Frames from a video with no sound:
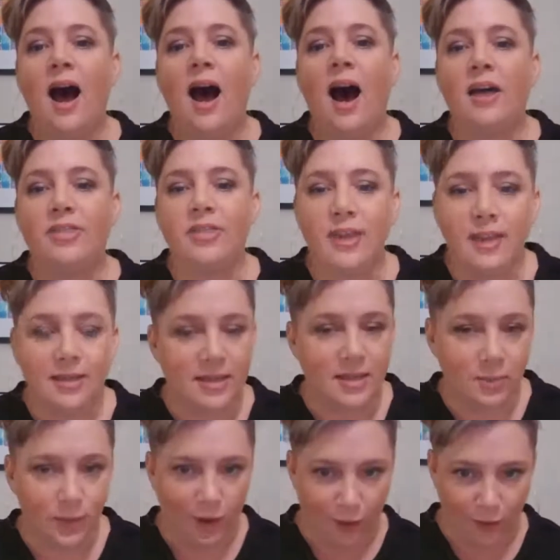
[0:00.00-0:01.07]
I think this
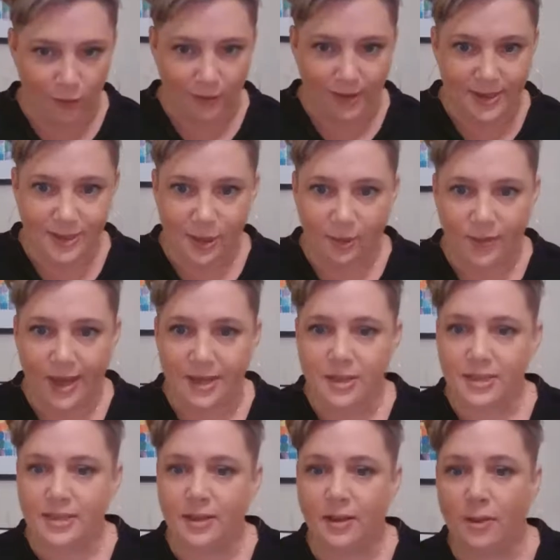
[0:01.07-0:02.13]
will hopefully solve that
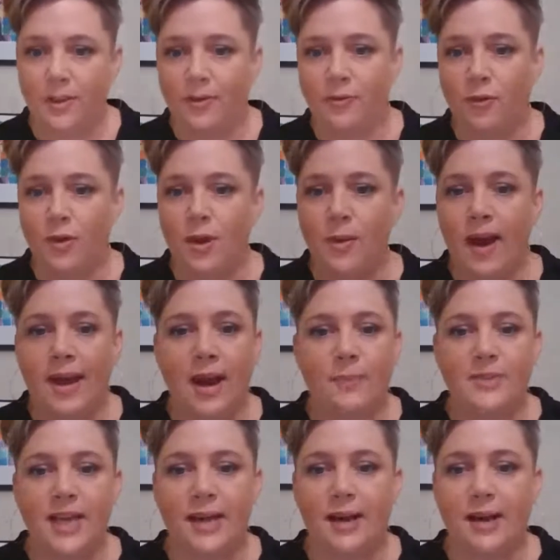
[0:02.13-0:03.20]
just a little bit for you, and
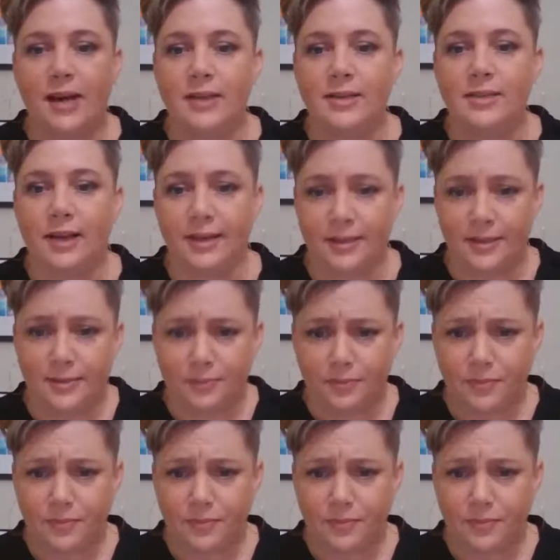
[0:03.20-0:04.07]
updated insights.